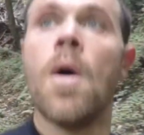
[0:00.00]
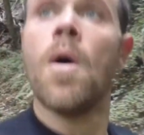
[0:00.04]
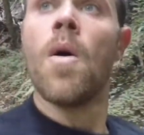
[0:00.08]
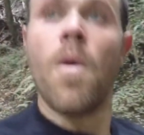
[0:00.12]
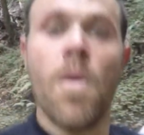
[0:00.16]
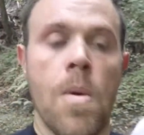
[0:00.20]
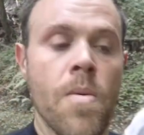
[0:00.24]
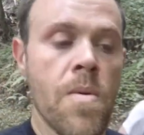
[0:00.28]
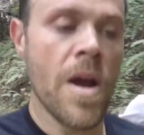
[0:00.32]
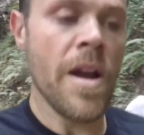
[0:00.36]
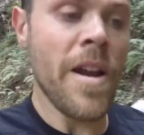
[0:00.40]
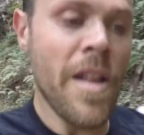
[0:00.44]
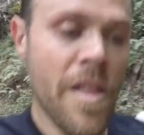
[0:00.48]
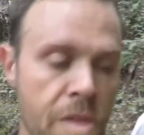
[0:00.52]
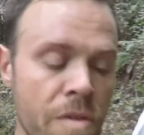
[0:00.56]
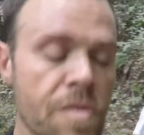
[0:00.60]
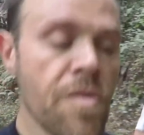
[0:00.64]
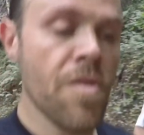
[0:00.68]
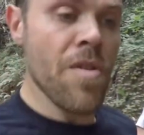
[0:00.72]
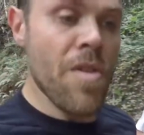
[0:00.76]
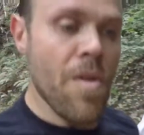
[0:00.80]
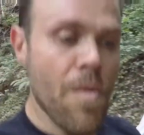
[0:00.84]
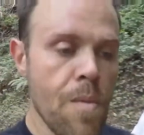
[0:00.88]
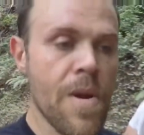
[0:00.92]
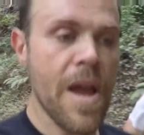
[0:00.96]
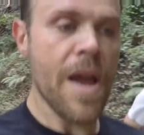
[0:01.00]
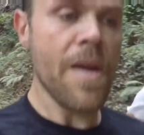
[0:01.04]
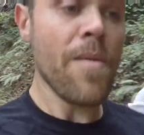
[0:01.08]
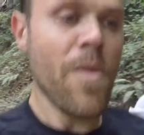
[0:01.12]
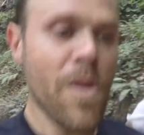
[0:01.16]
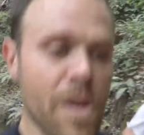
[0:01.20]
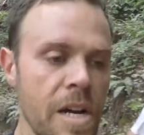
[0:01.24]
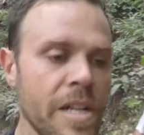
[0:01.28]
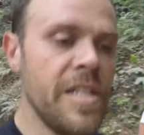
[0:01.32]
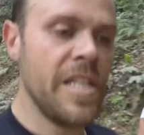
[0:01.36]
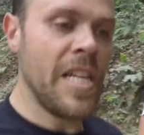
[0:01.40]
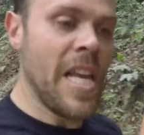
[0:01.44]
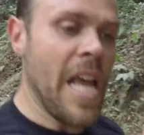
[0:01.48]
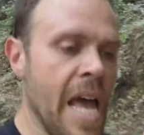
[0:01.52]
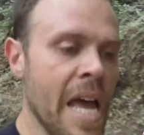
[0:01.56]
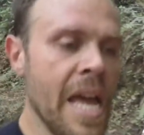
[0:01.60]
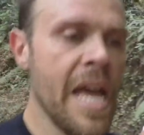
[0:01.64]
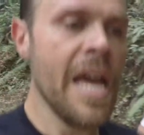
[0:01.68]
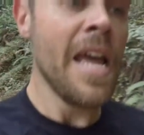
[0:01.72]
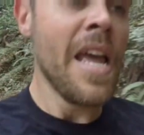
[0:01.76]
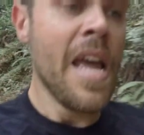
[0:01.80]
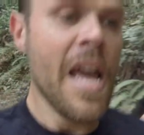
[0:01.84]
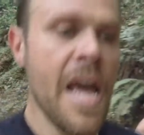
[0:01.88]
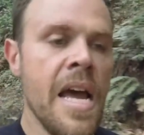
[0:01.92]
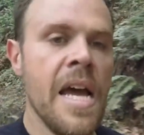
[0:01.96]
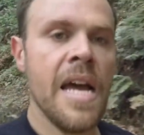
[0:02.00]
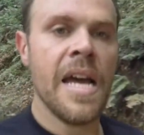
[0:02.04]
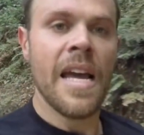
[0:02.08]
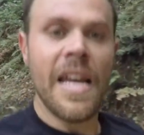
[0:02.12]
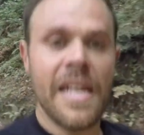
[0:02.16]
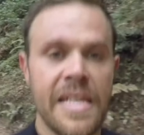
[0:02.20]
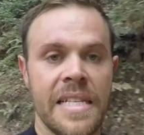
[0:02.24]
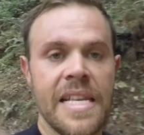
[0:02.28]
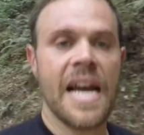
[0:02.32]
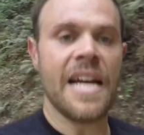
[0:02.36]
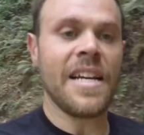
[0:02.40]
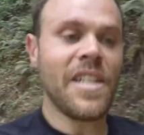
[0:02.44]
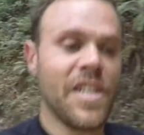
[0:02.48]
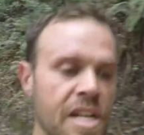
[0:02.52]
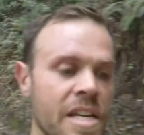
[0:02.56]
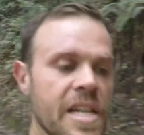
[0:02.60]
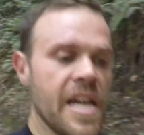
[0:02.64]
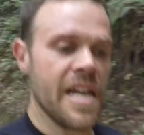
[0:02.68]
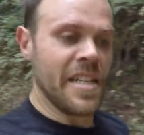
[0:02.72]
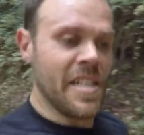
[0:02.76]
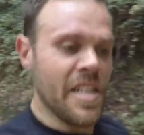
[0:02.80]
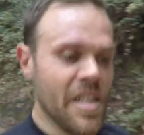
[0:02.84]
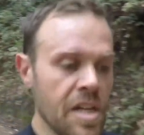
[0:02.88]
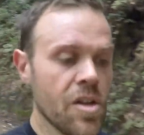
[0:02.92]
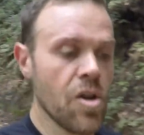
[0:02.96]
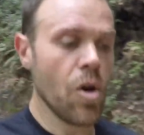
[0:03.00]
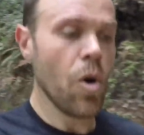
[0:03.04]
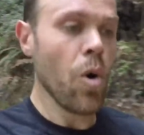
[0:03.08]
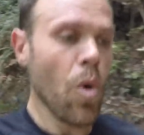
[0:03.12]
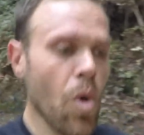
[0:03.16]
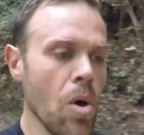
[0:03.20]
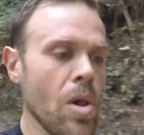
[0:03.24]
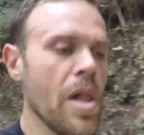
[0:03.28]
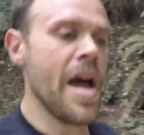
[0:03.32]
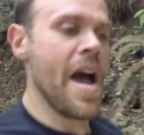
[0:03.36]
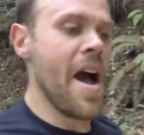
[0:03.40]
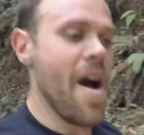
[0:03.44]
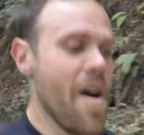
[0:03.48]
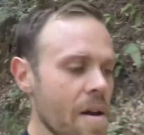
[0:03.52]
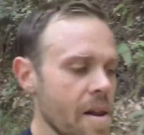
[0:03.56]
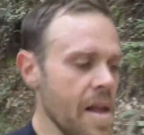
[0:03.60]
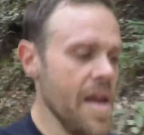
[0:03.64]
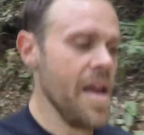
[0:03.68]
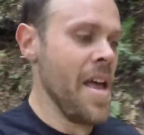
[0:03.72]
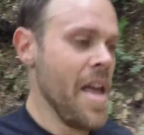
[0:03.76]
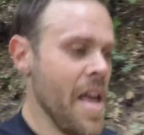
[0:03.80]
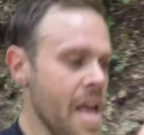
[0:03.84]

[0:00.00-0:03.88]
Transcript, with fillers: we're running through the redwoods. It's actually nice and cool out.